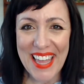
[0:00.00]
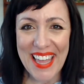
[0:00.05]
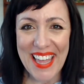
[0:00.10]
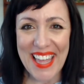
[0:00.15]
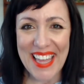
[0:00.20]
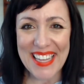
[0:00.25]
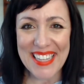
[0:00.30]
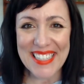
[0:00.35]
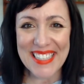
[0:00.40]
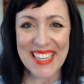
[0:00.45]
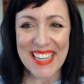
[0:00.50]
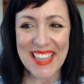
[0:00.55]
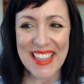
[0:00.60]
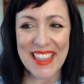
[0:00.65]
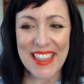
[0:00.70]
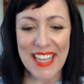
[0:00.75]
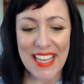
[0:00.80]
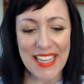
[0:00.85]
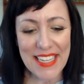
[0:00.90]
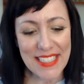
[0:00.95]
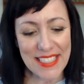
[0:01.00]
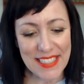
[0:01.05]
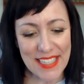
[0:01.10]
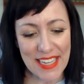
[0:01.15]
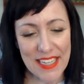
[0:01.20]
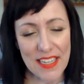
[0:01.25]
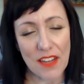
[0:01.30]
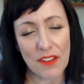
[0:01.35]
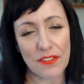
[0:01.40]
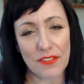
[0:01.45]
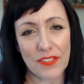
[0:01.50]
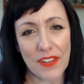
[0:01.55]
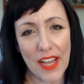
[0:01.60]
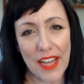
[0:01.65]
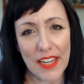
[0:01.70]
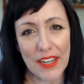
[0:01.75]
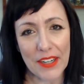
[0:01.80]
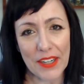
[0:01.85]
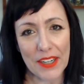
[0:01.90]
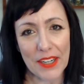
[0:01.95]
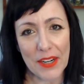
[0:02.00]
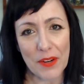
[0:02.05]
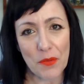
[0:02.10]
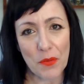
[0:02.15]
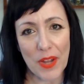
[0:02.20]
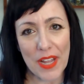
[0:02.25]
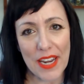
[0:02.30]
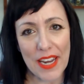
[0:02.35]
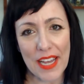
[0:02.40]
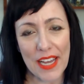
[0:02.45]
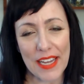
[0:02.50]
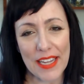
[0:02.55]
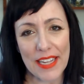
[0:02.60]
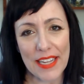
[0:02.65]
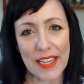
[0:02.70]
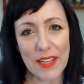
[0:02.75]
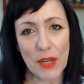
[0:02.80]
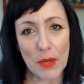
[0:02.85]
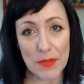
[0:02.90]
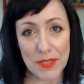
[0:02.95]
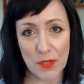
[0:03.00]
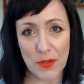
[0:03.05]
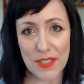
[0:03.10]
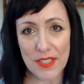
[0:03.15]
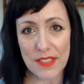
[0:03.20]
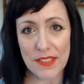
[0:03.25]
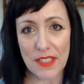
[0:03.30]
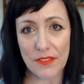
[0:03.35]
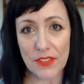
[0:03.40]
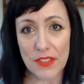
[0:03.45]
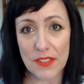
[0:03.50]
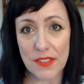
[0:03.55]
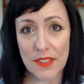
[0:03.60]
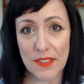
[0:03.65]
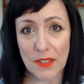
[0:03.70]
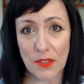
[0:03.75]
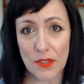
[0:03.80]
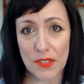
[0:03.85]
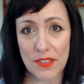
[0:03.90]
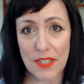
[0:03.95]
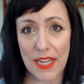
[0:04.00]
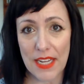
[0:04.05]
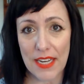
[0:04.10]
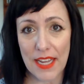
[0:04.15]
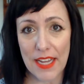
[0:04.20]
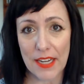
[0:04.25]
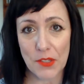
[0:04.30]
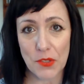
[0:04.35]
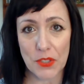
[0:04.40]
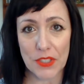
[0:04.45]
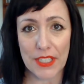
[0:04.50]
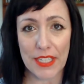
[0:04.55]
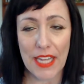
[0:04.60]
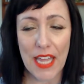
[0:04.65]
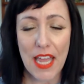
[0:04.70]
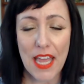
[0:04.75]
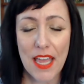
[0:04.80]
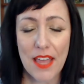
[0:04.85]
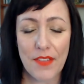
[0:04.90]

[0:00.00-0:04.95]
And they sent a flyer when I was going to San Francisco State, actually.